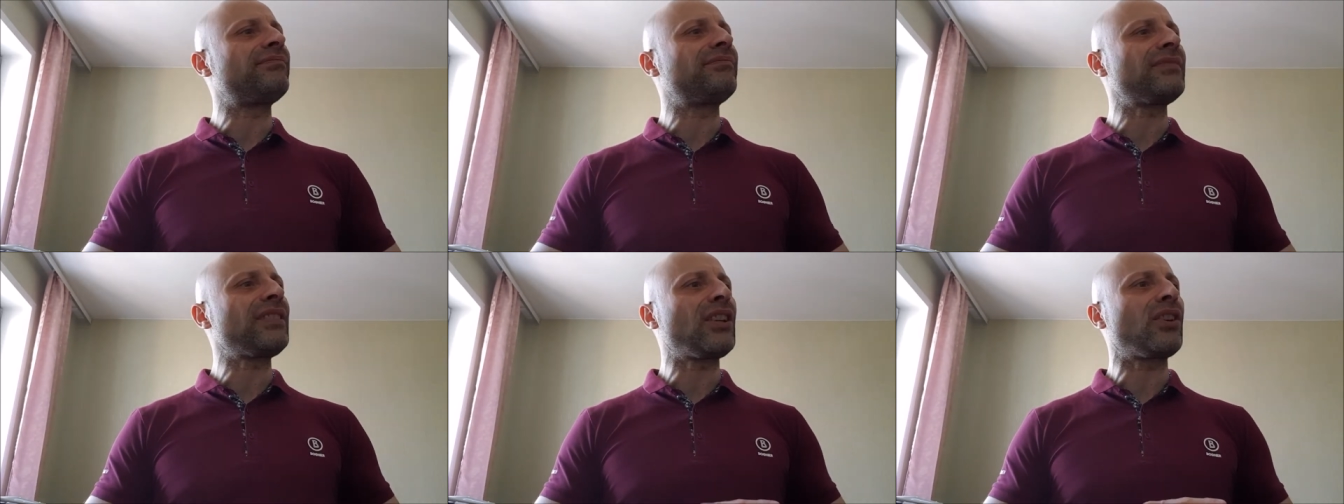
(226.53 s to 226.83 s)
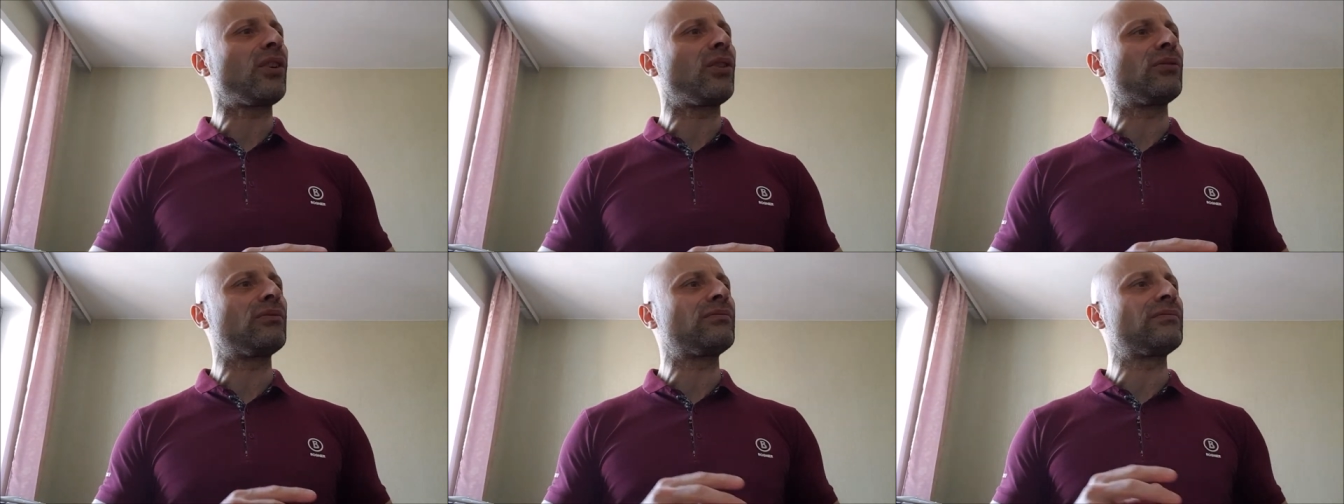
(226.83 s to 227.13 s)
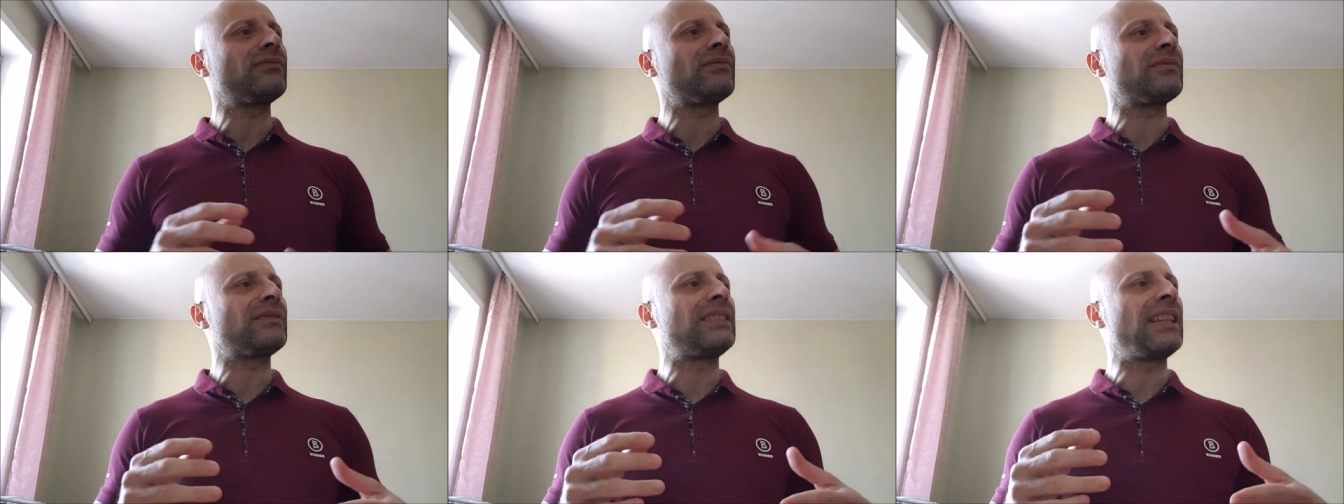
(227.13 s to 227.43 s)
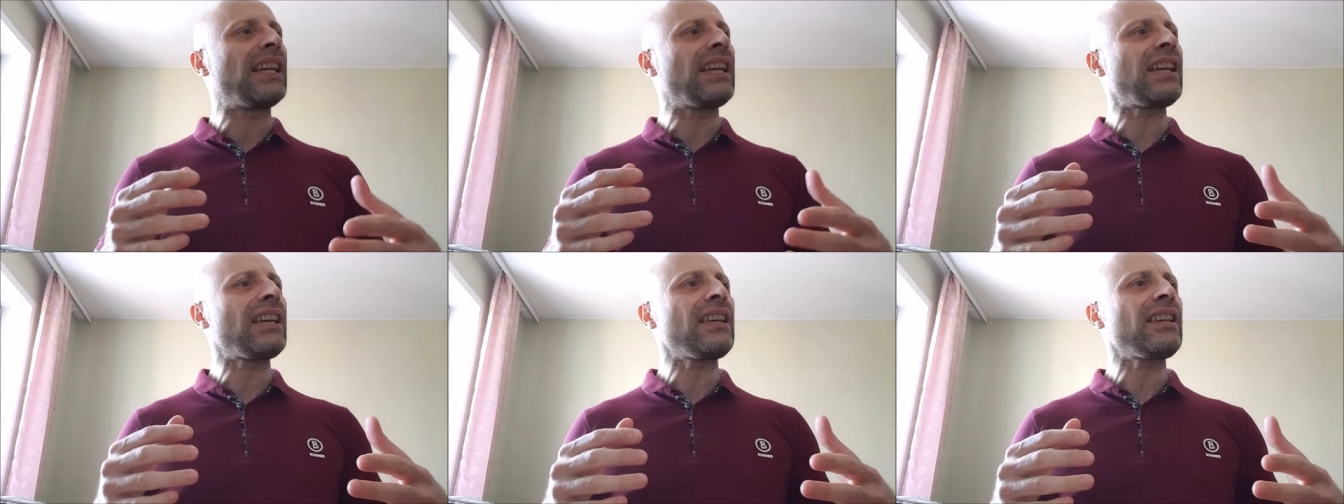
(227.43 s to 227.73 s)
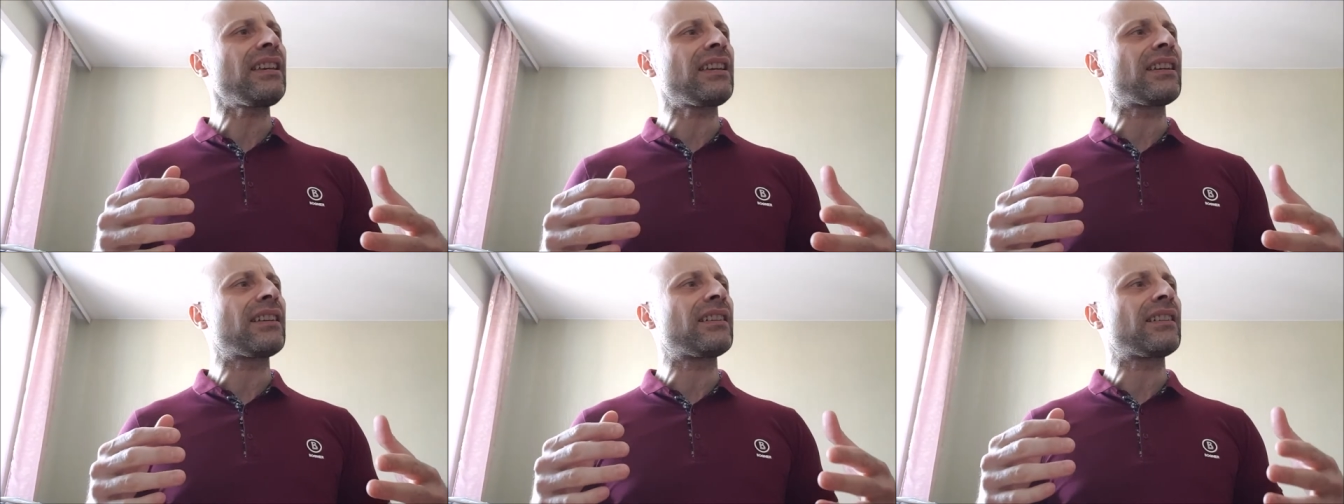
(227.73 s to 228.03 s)
you know,
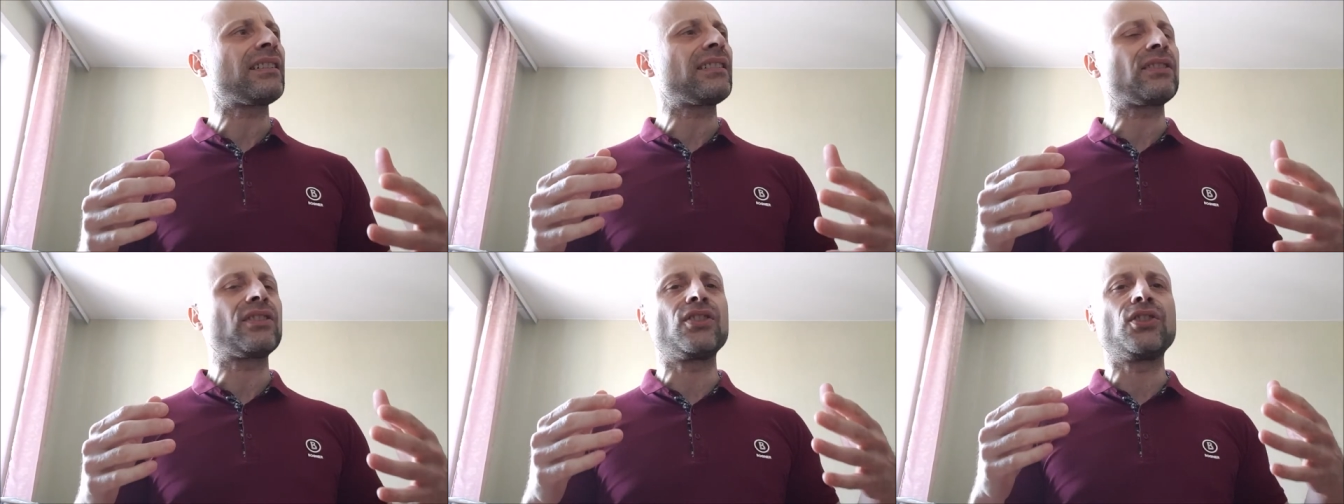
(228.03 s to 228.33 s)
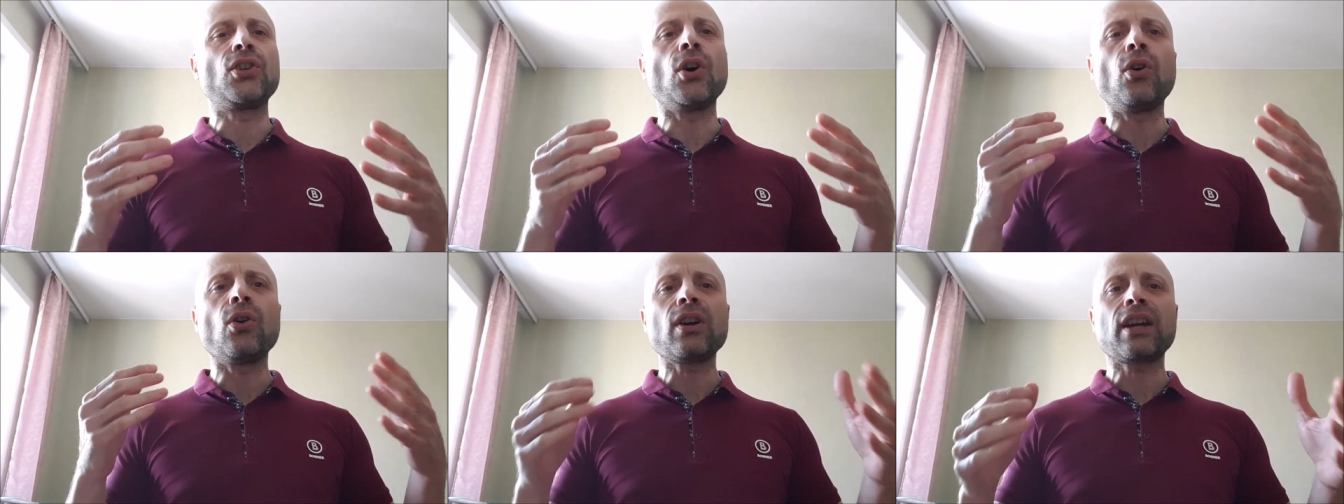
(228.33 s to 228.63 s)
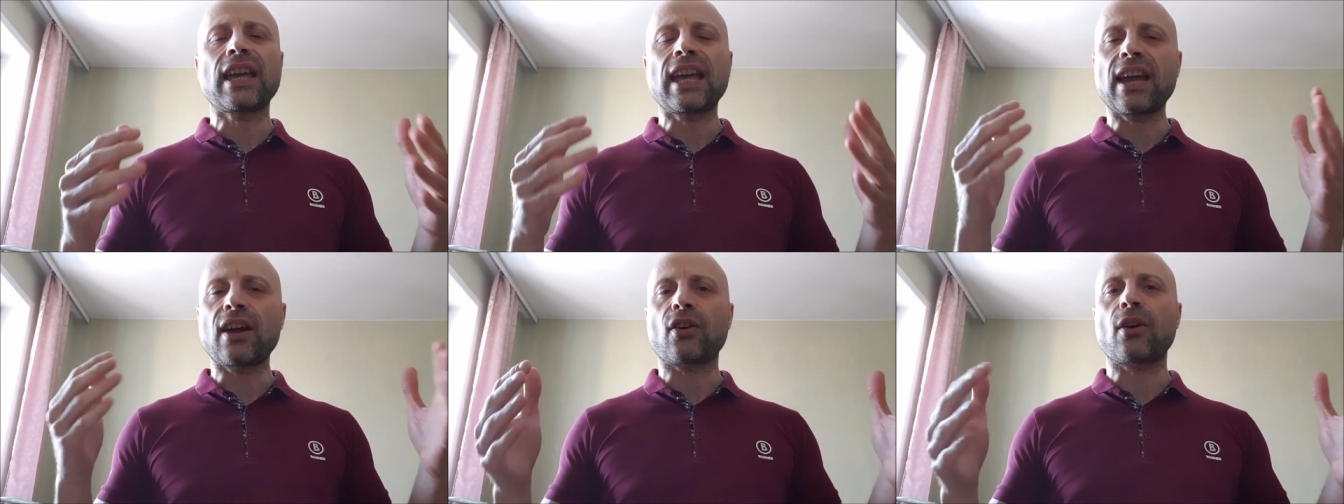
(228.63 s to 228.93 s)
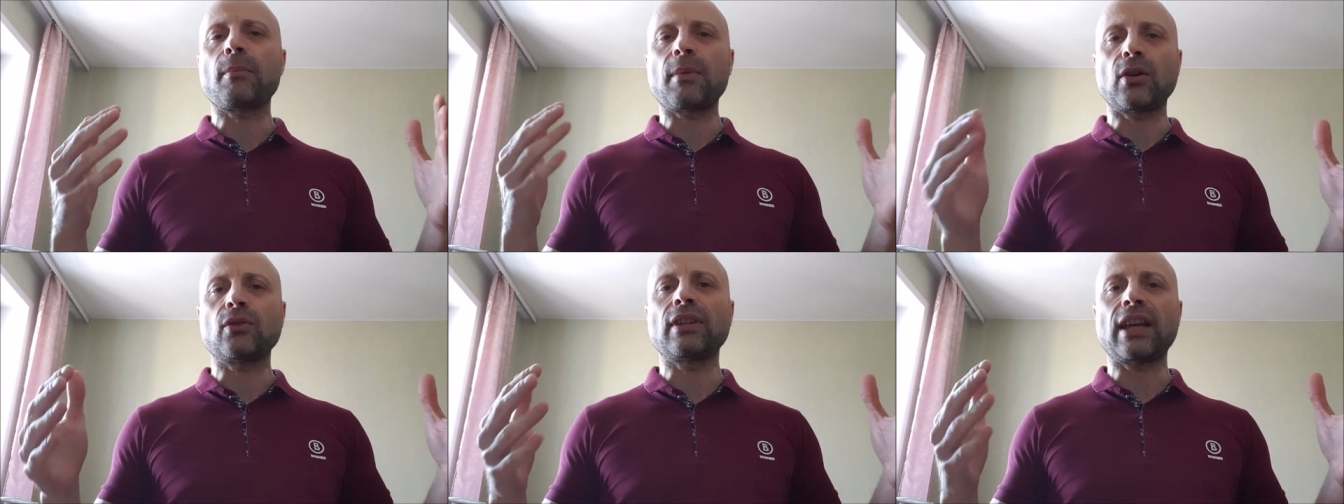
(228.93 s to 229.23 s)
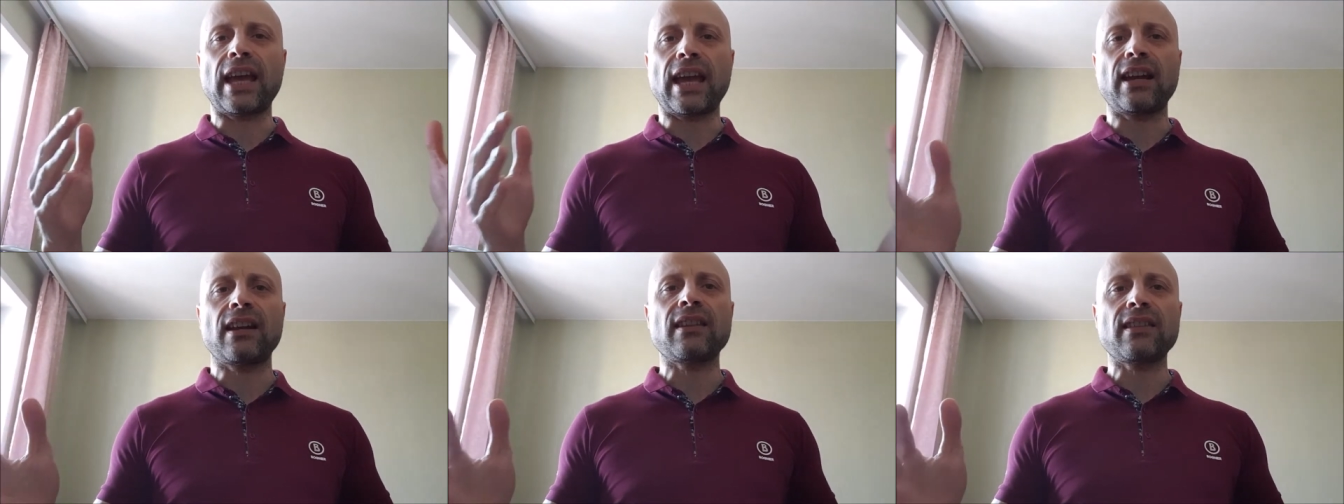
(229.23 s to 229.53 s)
they don't care about
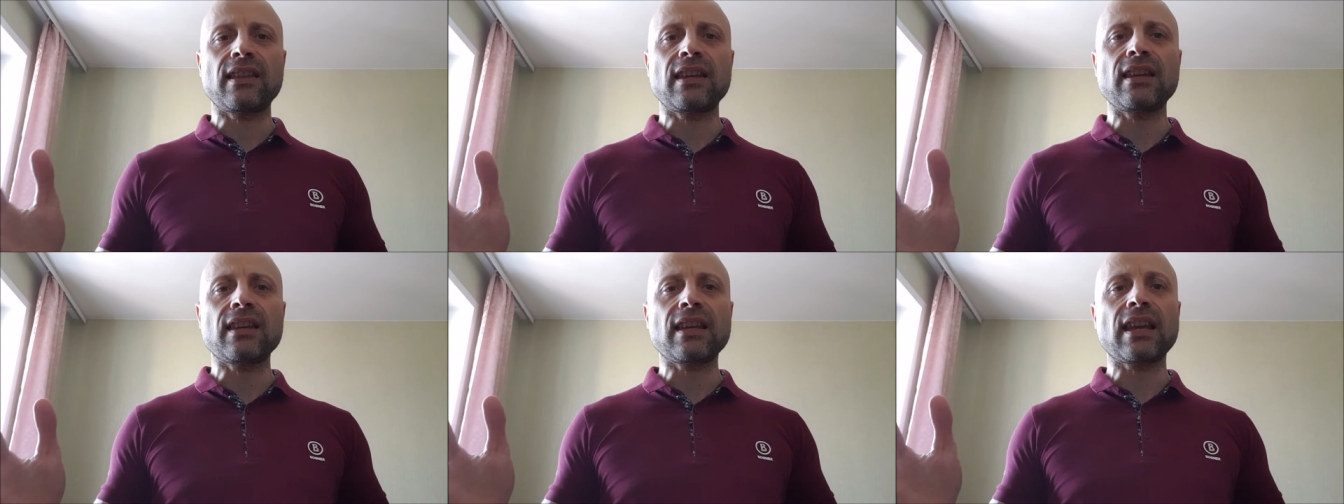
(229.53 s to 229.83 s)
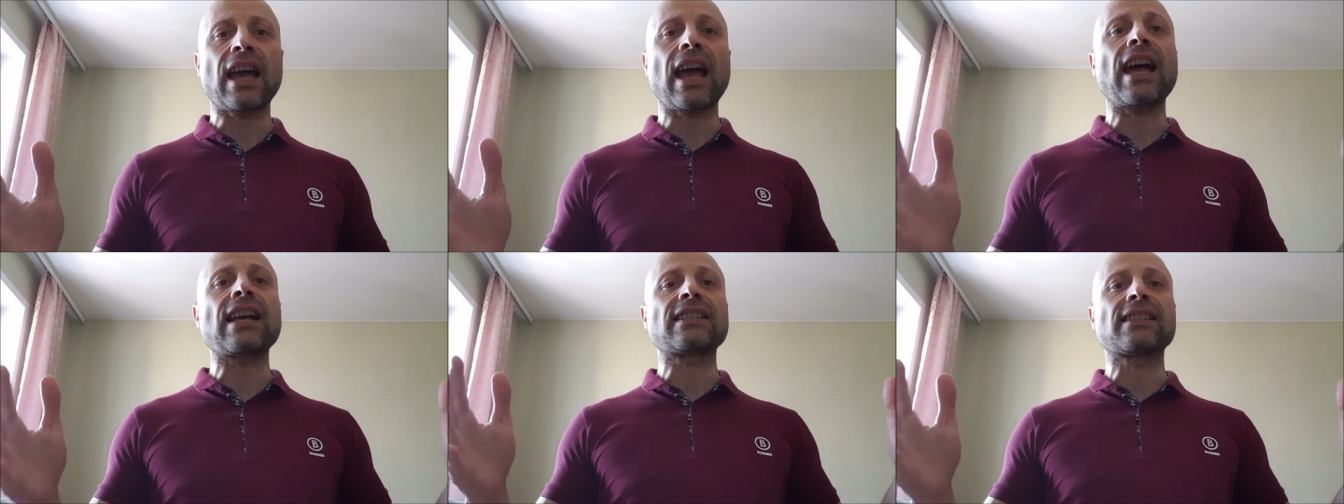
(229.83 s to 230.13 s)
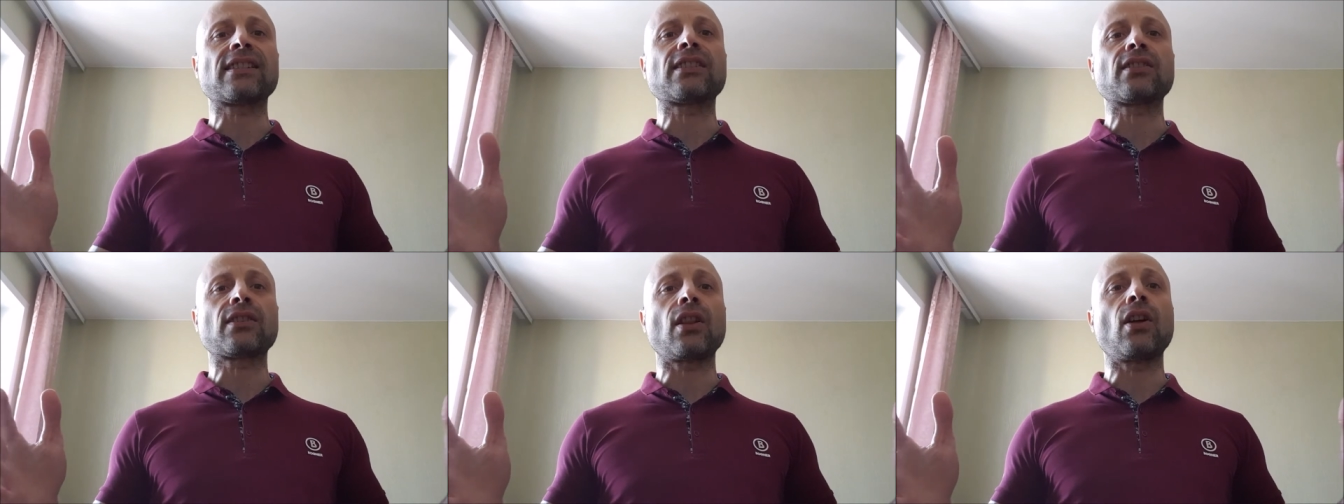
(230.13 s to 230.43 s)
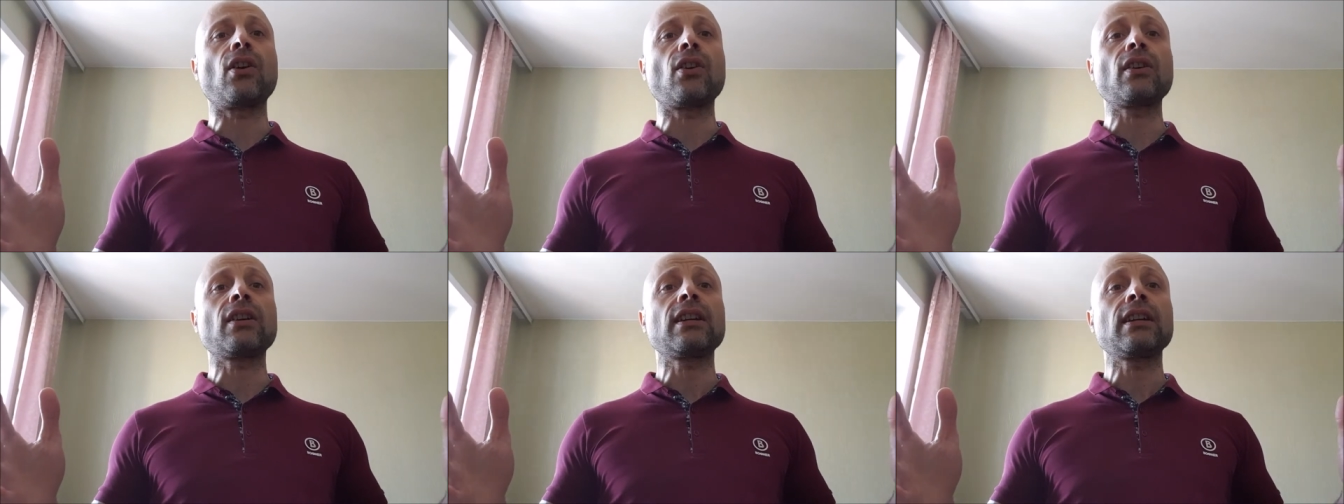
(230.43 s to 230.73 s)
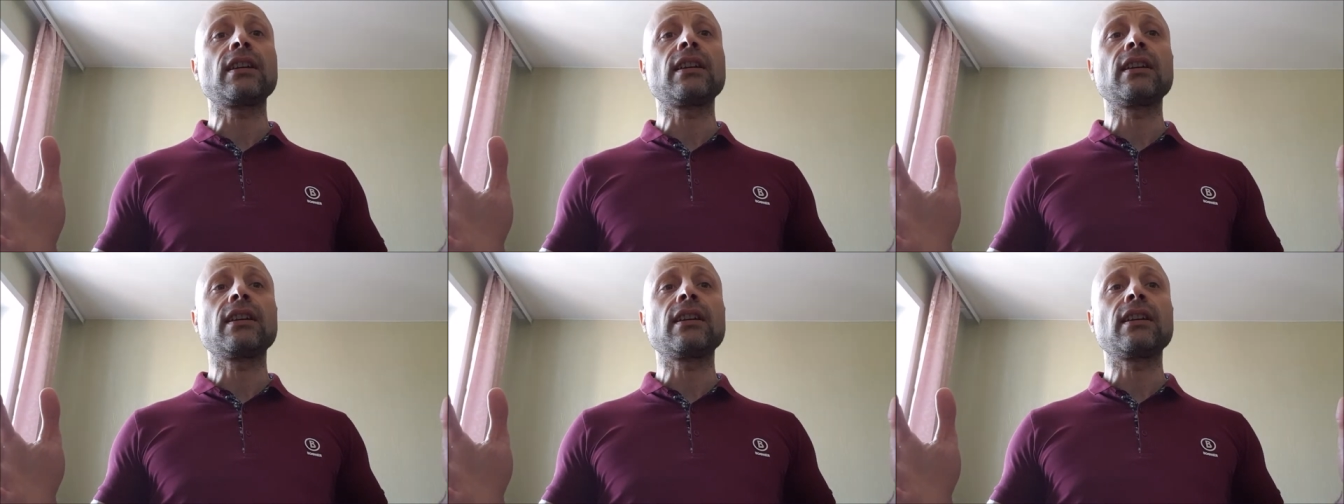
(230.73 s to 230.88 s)
anything as long